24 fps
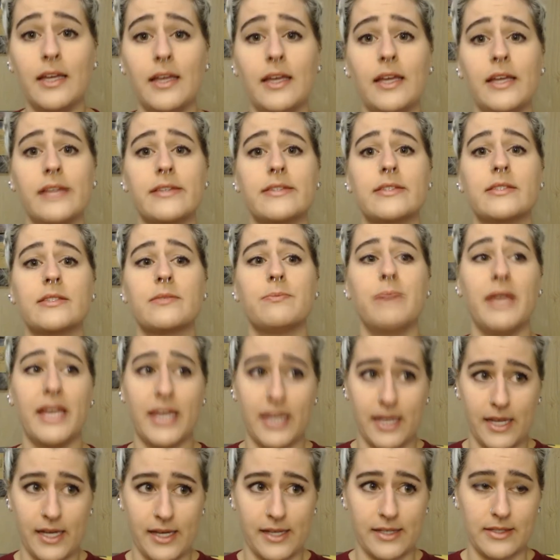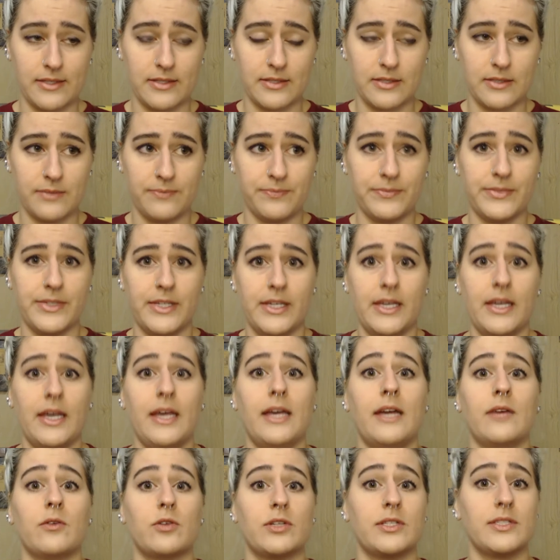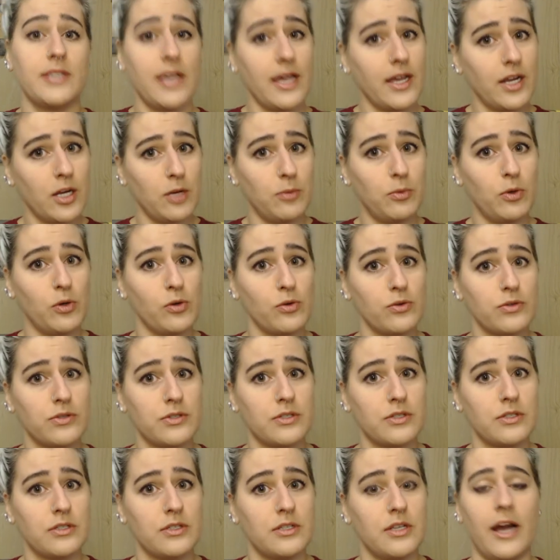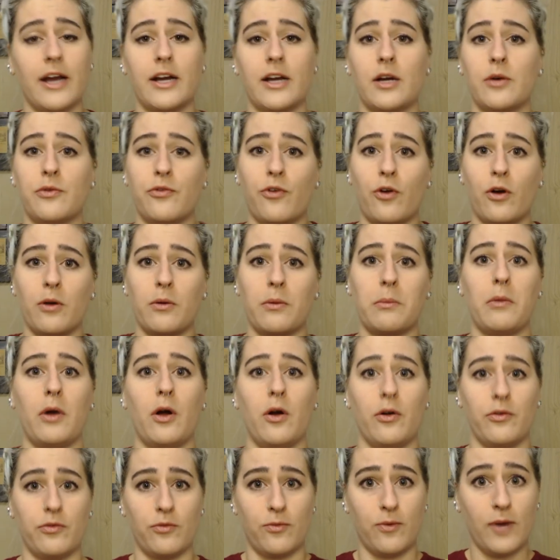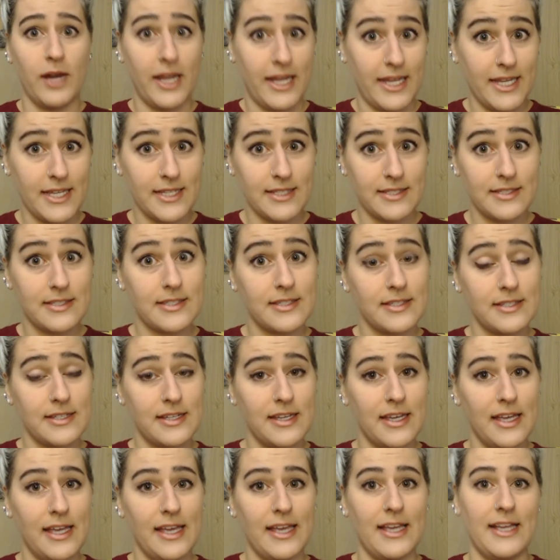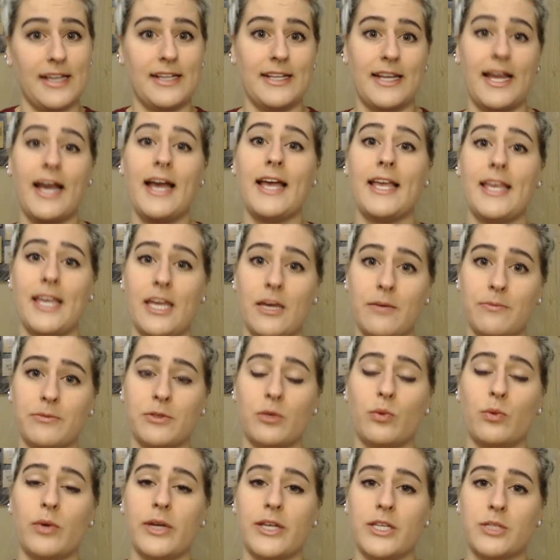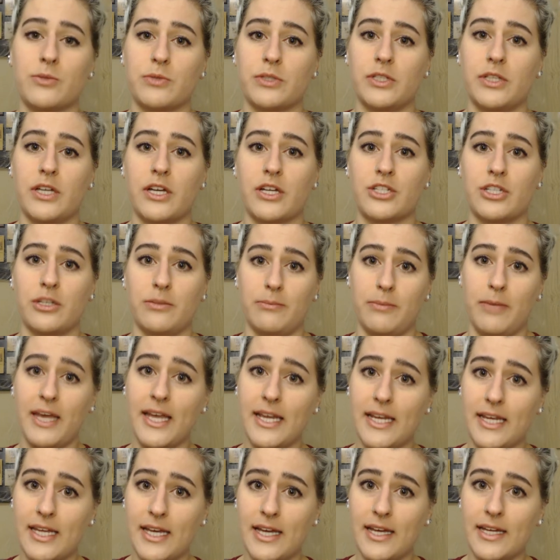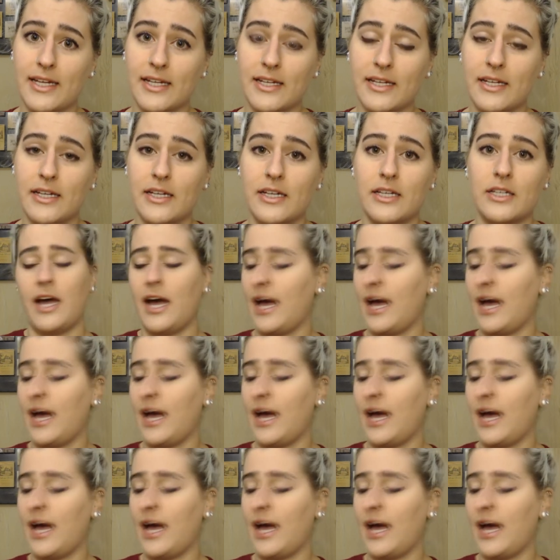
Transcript: it's because recyclables are a form of waste, and I am the waste reduction maniac.